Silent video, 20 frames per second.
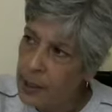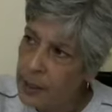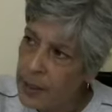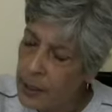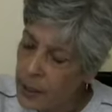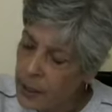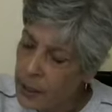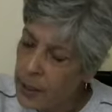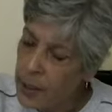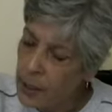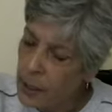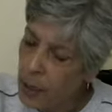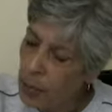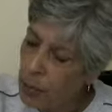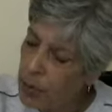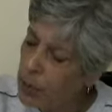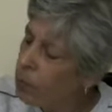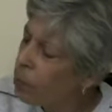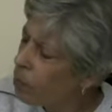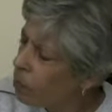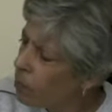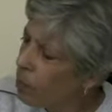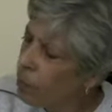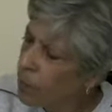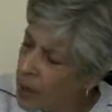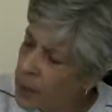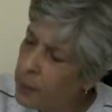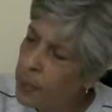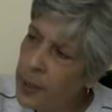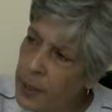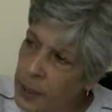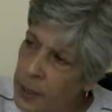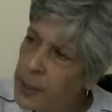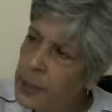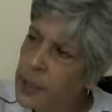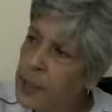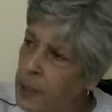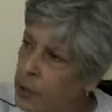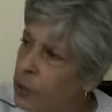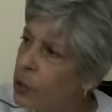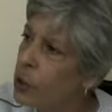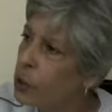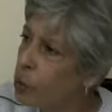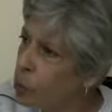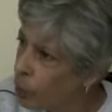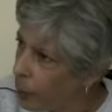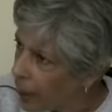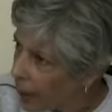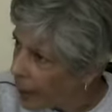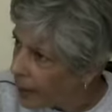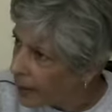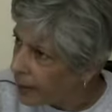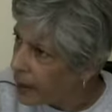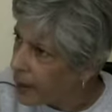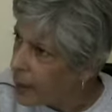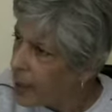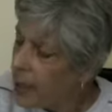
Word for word: that, you know, maybe this isn't too bad.